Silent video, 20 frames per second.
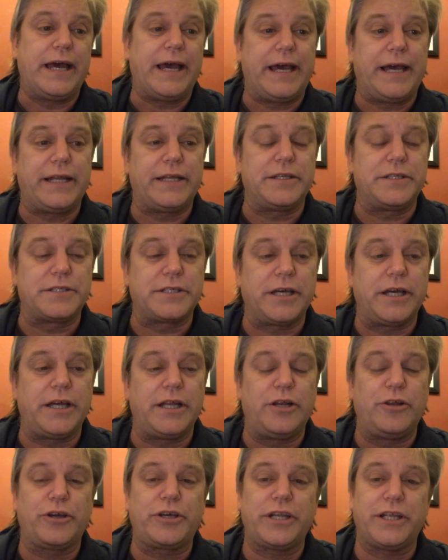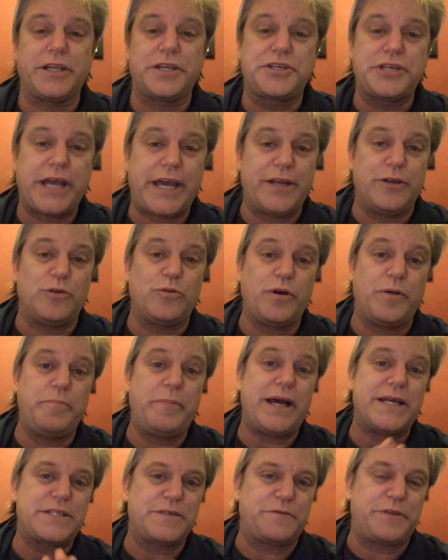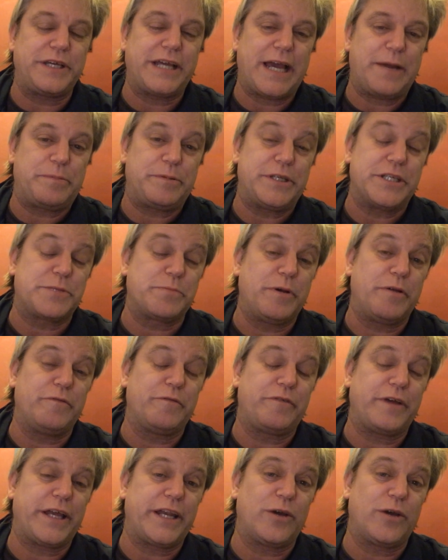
And looking at the channel, a massive thing happened this month